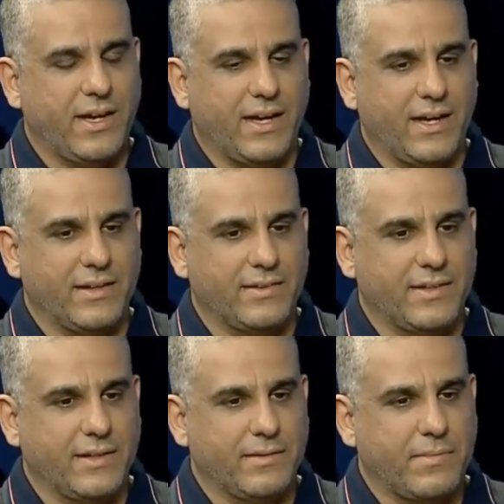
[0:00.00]
and
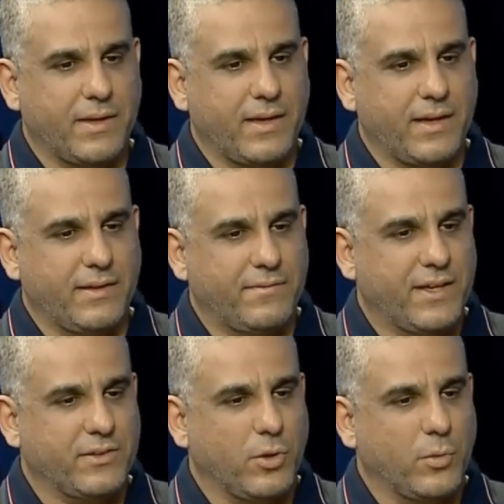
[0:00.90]
an
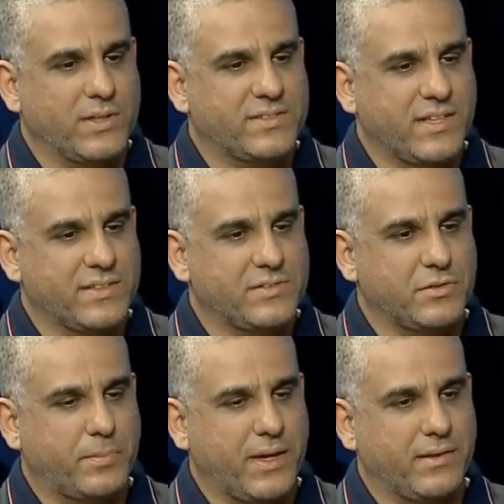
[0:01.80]
event always tends
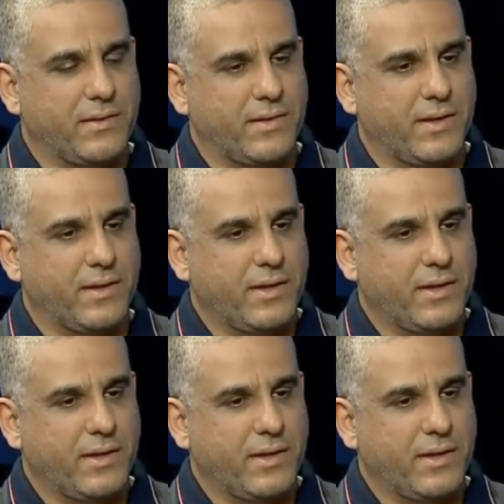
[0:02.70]
to bend